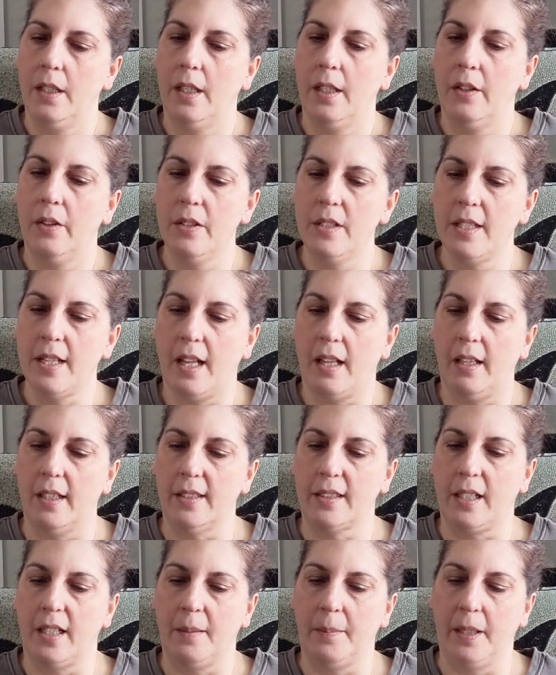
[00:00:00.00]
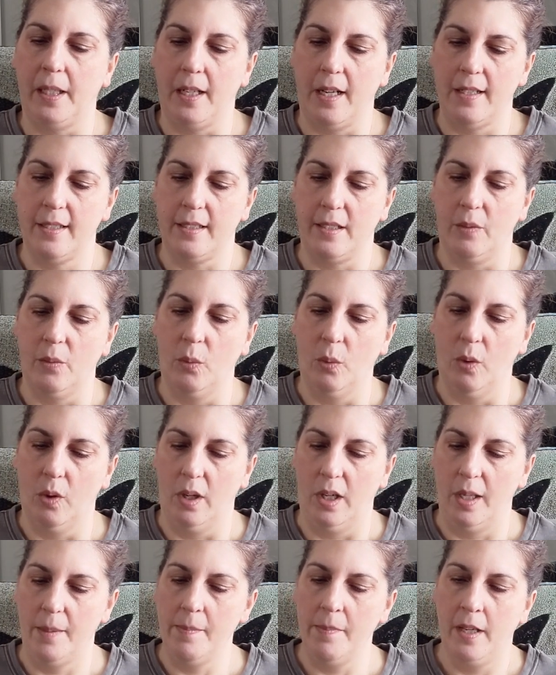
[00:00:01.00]
You can tell it's going to be nice and
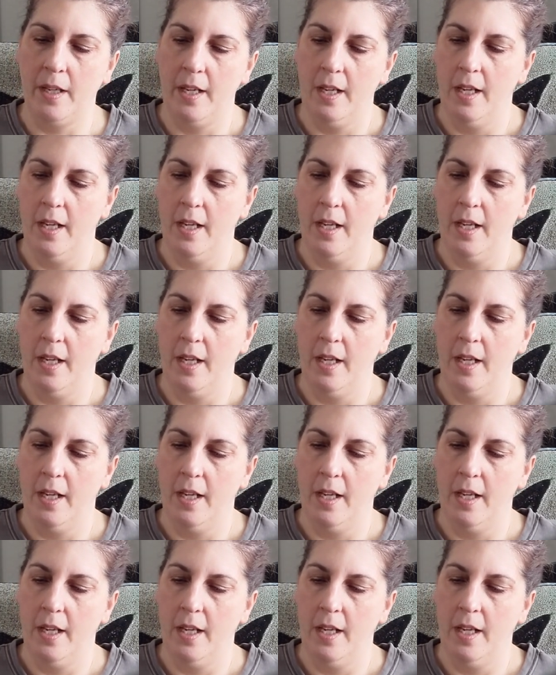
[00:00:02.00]
warm.